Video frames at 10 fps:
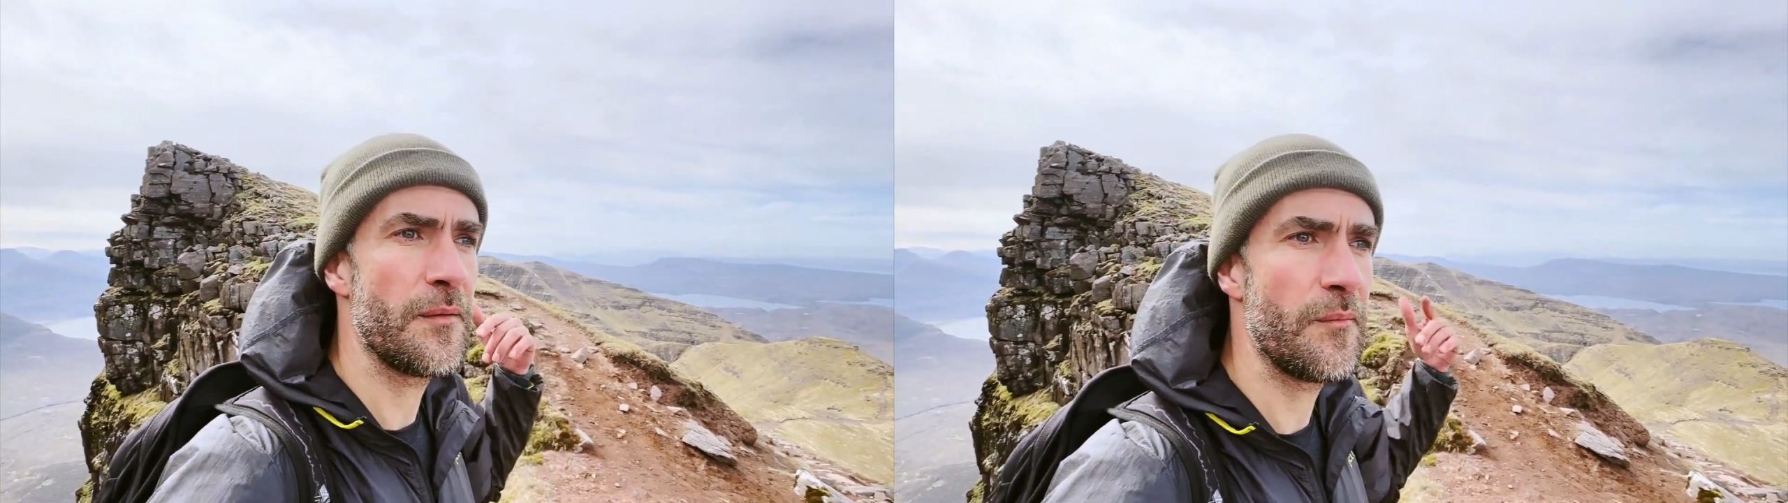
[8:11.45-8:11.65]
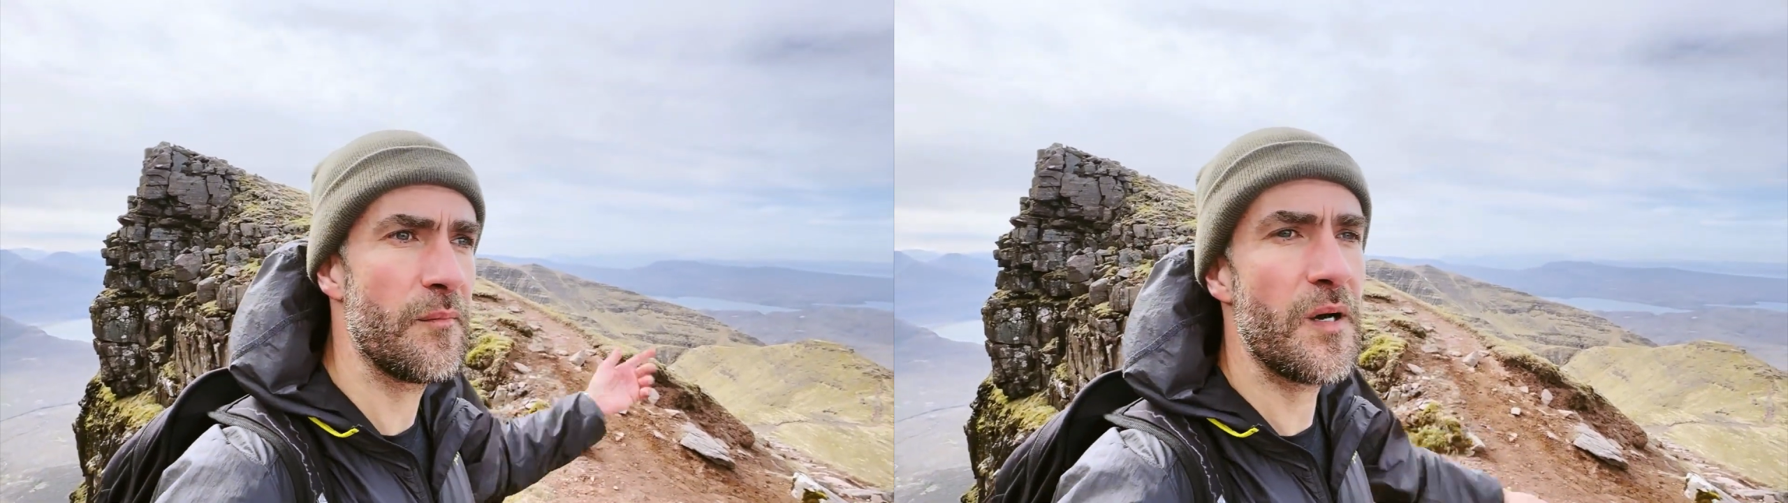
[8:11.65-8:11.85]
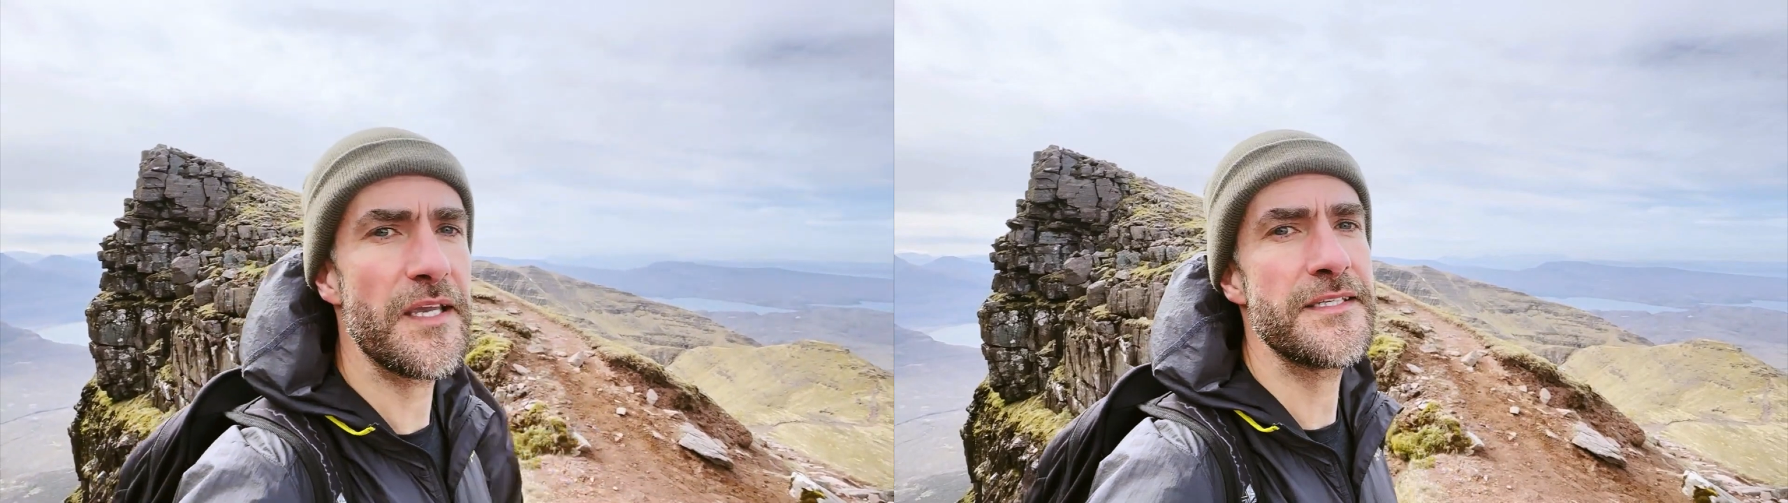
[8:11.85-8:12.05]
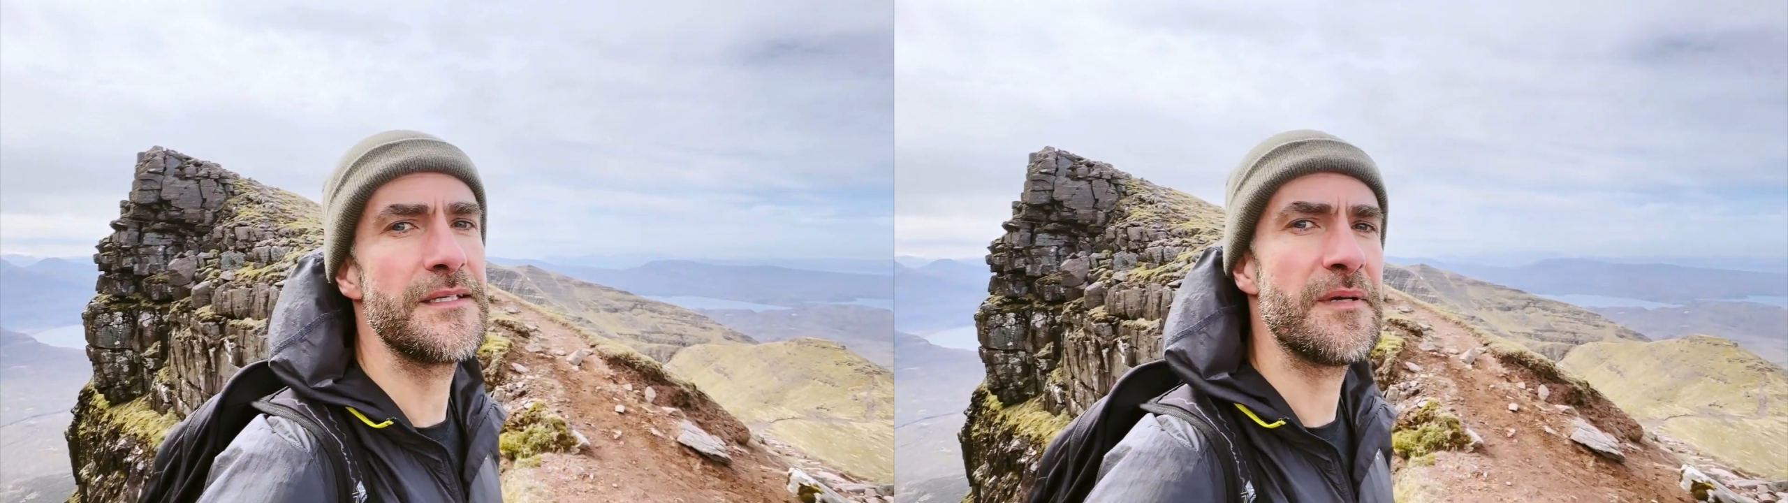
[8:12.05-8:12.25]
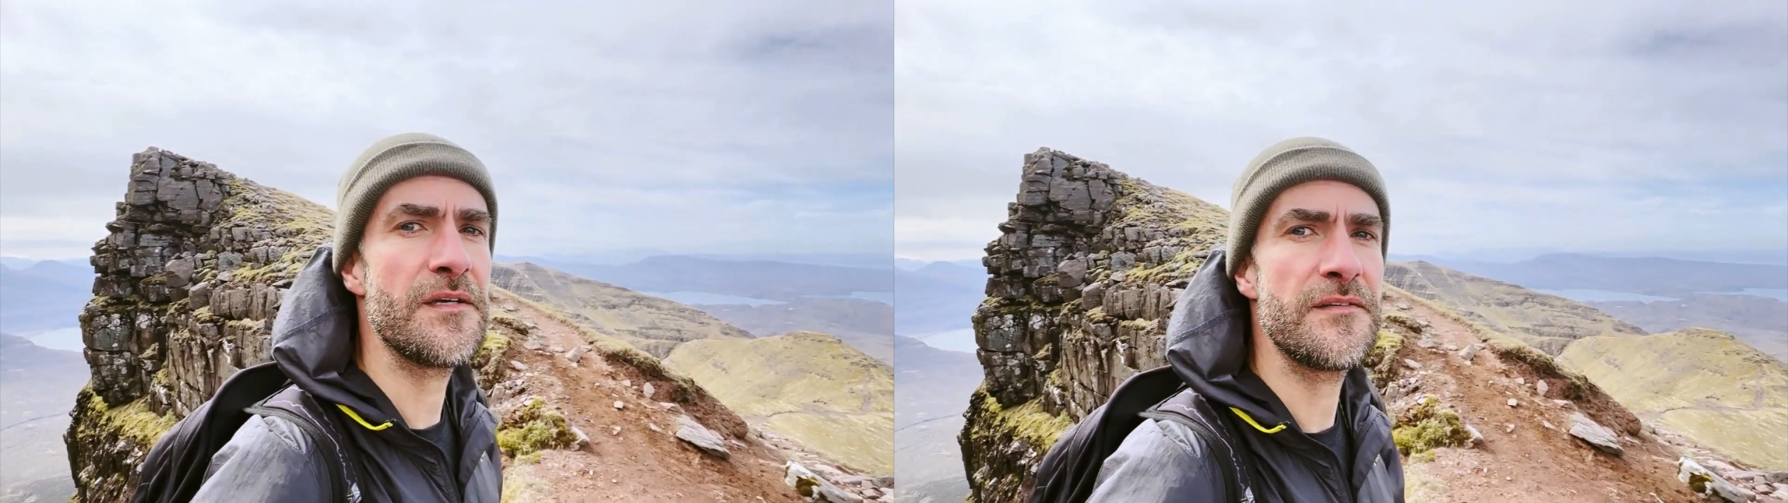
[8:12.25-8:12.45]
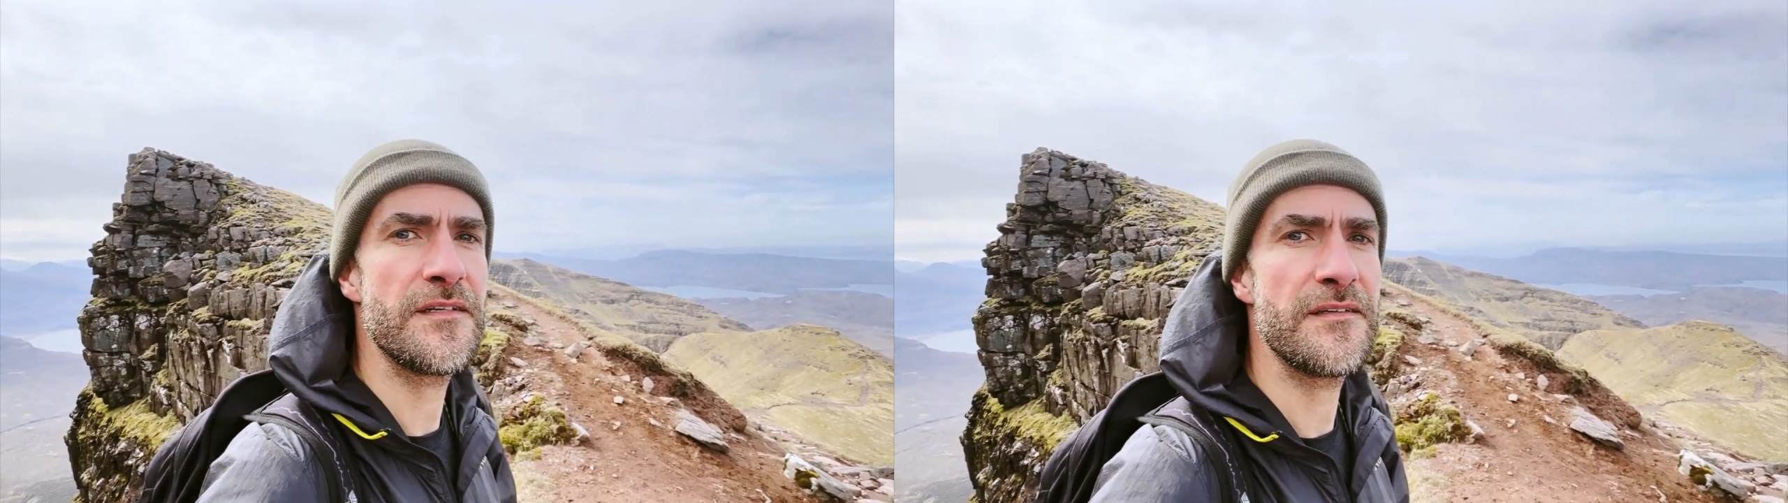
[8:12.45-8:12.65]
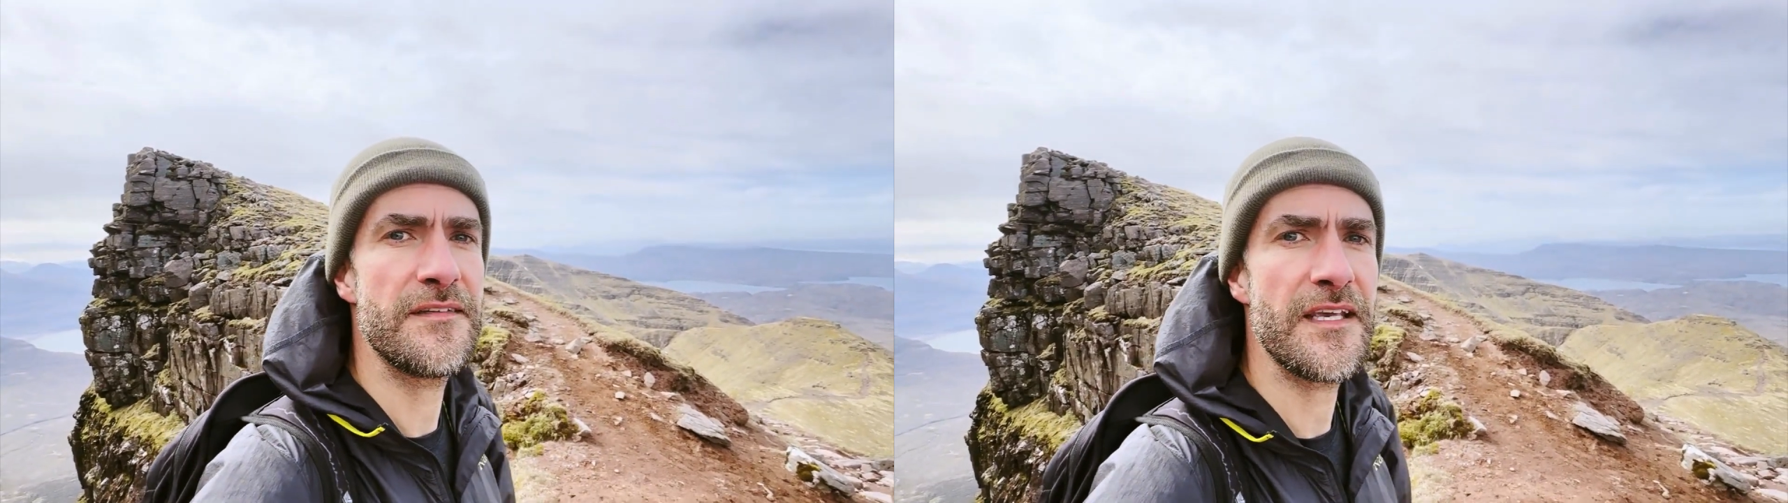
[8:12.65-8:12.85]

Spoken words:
mighty mountains